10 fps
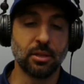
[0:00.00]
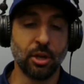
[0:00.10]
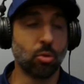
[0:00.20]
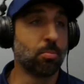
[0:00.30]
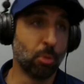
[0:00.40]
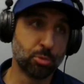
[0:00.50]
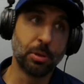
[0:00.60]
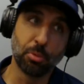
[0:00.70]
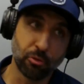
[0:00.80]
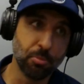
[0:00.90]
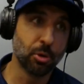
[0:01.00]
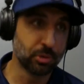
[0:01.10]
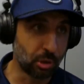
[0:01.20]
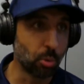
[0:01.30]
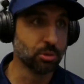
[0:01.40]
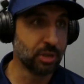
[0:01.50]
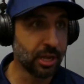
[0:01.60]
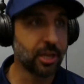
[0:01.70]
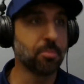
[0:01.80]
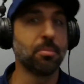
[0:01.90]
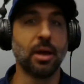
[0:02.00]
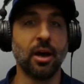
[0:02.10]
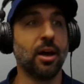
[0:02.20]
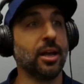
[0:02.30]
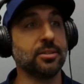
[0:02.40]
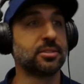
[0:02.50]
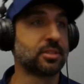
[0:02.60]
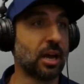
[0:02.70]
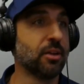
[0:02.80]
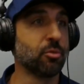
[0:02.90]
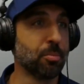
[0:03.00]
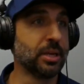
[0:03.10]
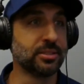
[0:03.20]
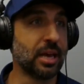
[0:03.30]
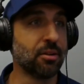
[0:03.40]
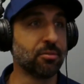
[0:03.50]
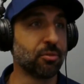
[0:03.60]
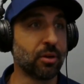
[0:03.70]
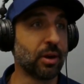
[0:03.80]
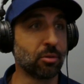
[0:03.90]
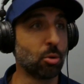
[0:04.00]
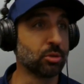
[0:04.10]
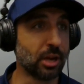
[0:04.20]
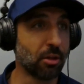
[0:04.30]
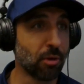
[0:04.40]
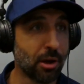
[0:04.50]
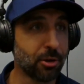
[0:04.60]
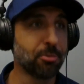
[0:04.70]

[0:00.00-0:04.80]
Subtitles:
Most people are familiar with the Coors name, hence kind of we're based out of right around Golden, Colorado.